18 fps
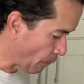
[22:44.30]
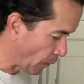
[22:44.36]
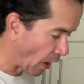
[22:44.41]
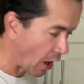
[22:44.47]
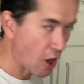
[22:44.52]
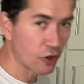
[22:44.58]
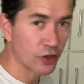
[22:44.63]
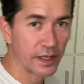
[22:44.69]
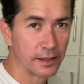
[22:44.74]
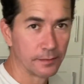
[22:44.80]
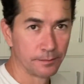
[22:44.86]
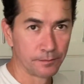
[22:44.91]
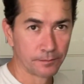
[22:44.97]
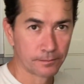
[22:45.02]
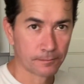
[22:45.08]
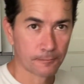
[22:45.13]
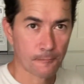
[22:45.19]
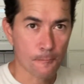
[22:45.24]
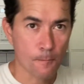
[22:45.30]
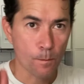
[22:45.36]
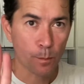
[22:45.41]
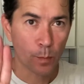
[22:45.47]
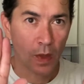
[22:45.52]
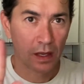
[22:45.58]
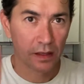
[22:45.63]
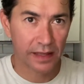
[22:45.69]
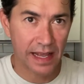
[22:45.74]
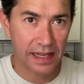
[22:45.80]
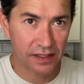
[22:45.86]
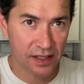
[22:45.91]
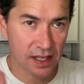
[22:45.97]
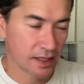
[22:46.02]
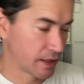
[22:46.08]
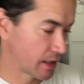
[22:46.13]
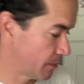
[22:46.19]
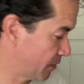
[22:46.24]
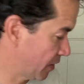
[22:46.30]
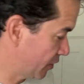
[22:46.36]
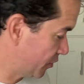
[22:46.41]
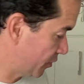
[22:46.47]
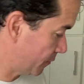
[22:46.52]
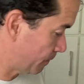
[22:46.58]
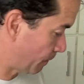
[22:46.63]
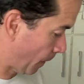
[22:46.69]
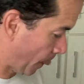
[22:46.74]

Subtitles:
Okay, last thing that I'm gonna do.